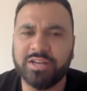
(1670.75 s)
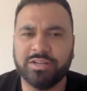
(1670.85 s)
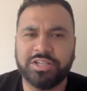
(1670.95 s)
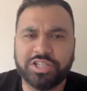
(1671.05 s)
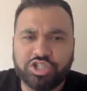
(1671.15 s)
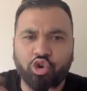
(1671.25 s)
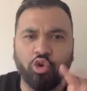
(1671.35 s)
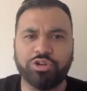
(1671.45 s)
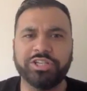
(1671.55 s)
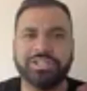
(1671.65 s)

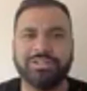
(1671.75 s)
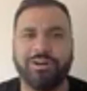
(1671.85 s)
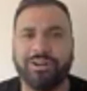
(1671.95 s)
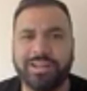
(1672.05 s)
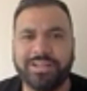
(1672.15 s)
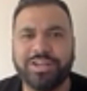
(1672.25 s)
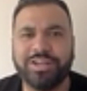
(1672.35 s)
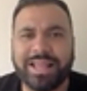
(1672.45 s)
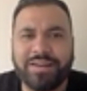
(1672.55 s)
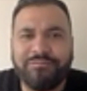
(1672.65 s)
distort it slightly to
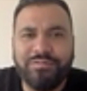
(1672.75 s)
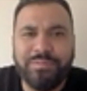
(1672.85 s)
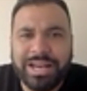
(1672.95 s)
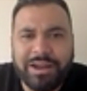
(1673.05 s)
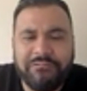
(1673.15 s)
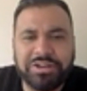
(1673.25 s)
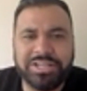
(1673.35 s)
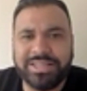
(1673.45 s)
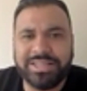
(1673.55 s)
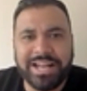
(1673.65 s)
get that
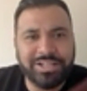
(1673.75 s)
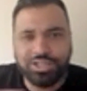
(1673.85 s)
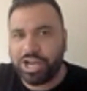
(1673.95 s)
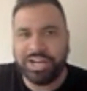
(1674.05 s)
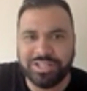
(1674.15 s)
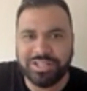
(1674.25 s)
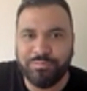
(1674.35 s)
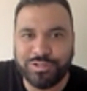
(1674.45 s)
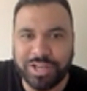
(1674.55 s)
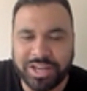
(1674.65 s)
familiarity, and then change the
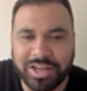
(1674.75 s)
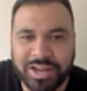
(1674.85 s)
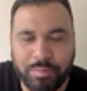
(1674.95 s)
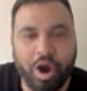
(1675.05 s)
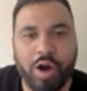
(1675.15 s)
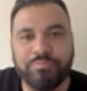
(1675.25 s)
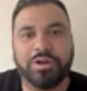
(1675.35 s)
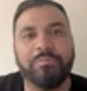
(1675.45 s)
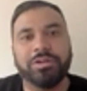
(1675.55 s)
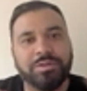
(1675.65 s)
music. But
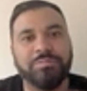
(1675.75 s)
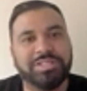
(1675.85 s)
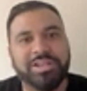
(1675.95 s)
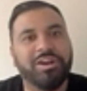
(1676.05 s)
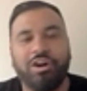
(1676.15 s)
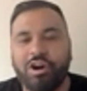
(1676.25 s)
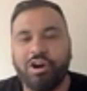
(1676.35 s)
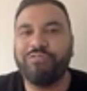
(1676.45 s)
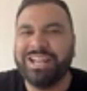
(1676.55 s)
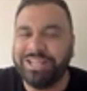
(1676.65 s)
because I'm a singer, I
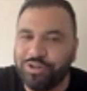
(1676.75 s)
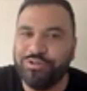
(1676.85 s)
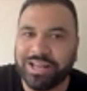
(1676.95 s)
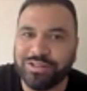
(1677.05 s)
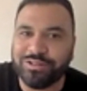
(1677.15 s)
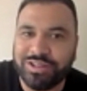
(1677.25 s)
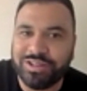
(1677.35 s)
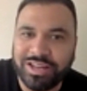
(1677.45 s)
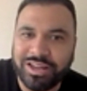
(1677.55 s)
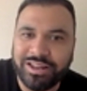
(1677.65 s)
can't really do that.
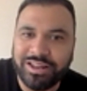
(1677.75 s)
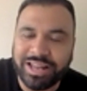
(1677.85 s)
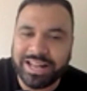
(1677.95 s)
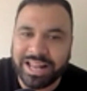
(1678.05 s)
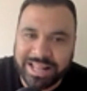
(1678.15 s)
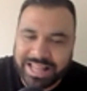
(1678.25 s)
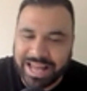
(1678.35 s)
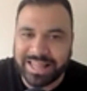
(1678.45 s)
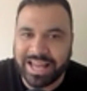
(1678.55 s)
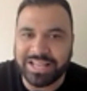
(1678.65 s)
In
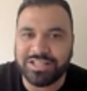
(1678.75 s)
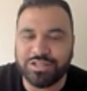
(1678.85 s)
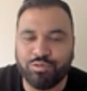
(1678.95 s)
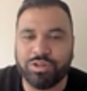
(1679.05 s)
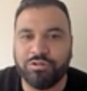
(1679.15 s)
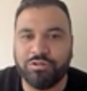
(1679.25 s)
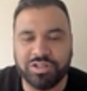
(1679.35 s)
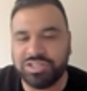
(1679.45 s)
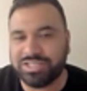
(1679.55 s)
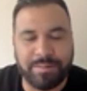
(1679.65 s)
that essence, what they do,
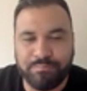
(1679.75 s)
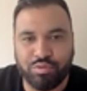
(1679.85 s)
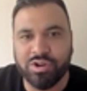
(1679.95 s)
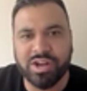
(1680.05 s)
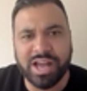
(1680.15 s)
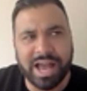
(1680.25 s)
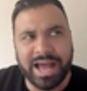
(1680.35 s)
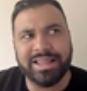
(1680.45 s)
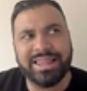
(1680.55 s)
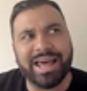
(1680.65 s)
they just sample,
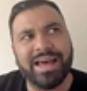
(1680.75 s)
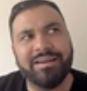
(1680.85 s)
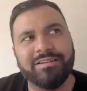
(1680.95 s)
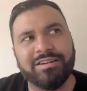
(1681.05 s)
and that